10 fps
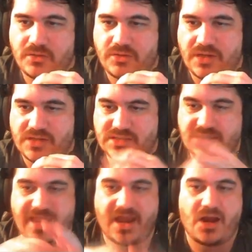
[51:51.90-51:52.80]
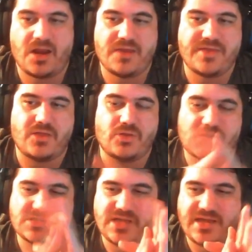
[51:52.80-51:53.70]
an area that
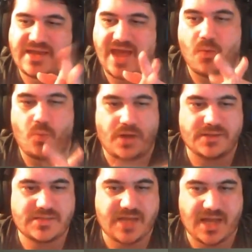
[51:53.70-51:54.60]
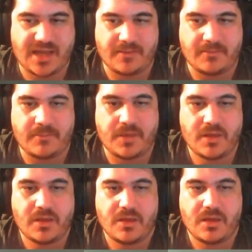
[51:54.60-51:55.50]
looks like at one time
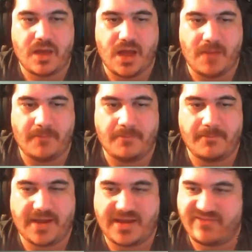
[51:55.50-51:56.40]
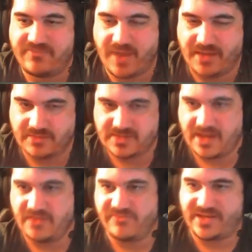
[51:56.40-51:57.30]
might have been
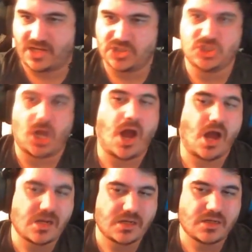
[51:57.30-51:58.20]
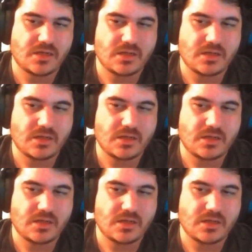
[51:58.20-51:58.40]
kind of like a dock.